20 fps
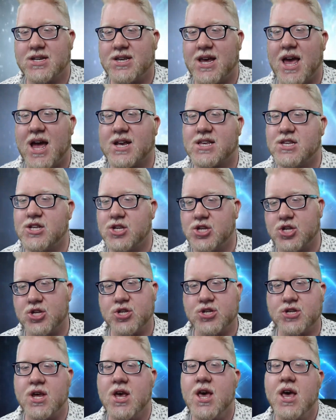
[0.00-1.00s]
attacks, and
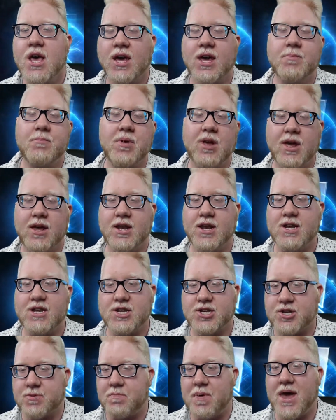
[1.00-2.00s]
just can, and it's
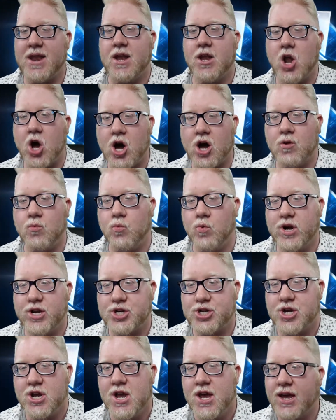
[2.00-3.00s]
dependent on
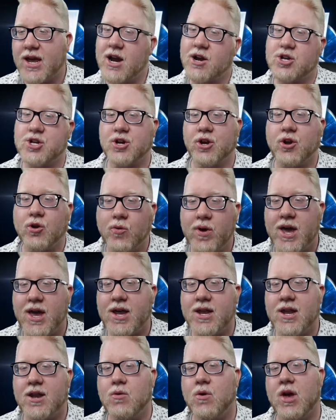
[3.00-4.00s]
which character you're
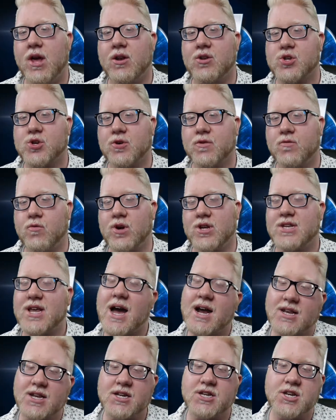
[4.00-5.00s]
in and, and sort of what
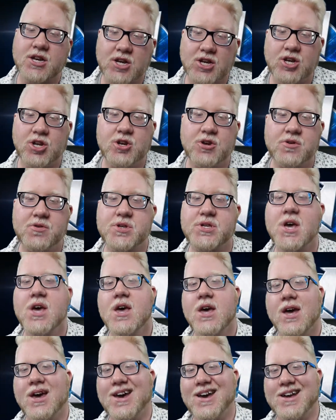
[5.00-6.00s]
tactics you can use.
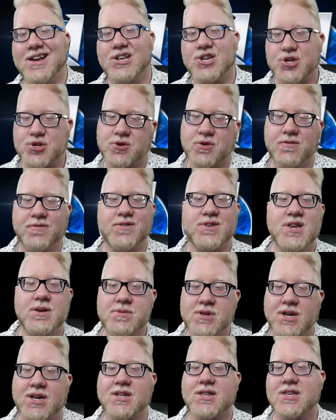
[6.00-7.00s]
Uh, it just sort of seems
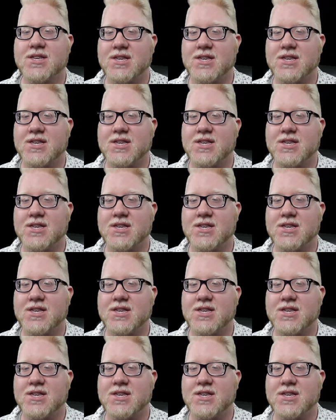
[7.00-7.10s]
like it's the